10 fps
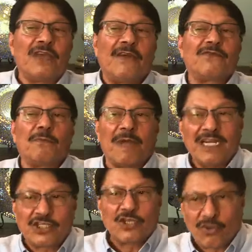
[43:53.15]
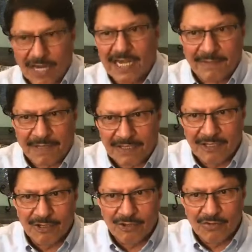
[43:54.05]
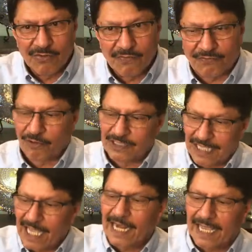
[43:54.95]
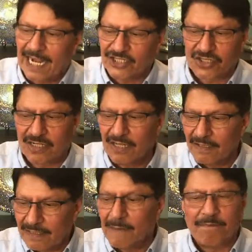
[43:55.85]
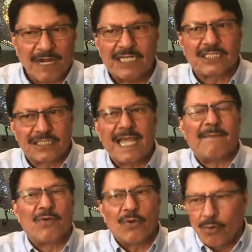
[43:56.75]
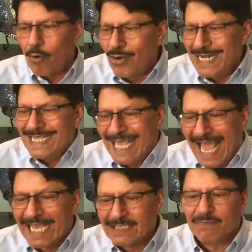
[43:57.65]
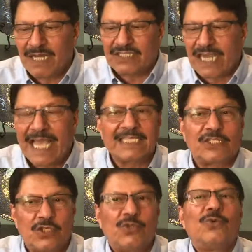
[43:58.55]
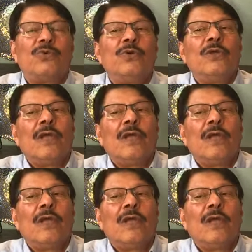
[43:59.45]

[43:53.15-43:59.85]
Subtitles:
have to punish your enemy for their aggression, then punish them only as much as you